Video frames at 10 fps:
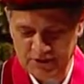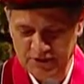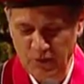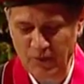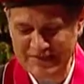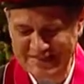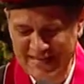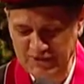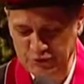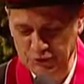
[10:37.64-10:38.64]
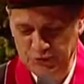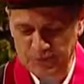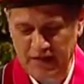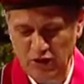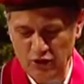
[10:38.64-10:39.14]
So what did they do?
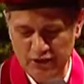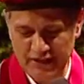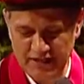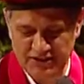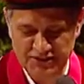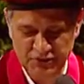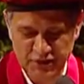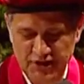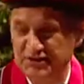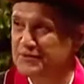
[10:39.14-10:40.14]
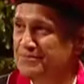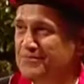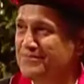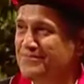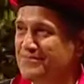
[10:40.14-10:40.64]
Not only they sued us
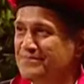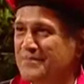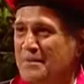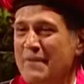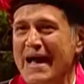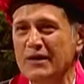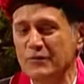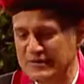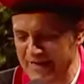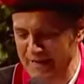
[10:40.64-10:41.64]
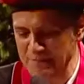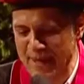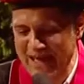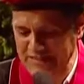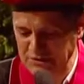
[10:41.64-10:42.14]
back with 10
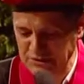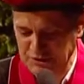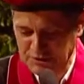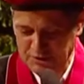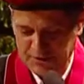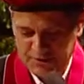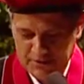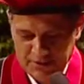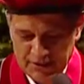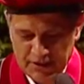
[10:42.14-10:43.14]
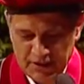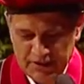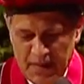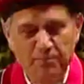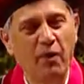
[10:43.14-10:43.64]
patents,
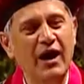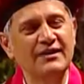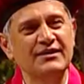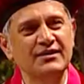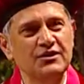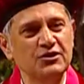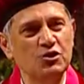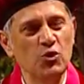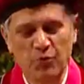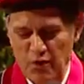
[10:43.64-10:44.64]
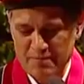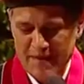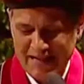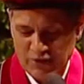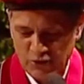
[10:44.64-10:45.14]
they bought Newport
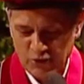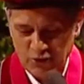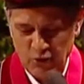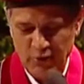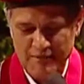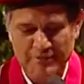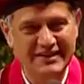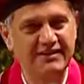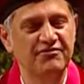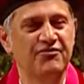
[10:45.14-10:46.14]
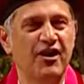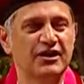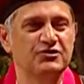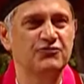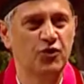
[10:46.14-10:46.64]
Medical, who had been
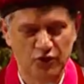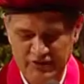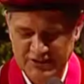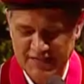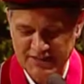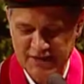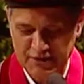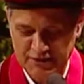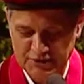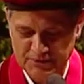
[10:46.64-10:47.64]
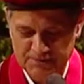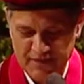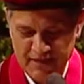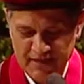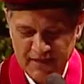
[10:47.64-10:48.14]
defunct for over 10 years,
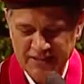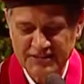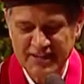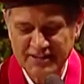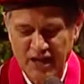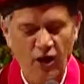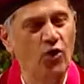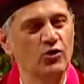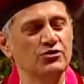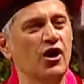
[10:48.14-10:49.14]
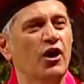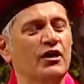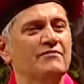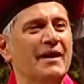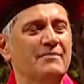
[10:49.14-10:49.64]
and said they owned
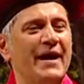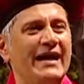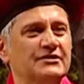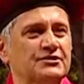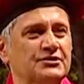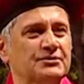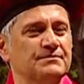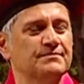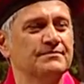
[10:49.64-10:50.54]
all of my patents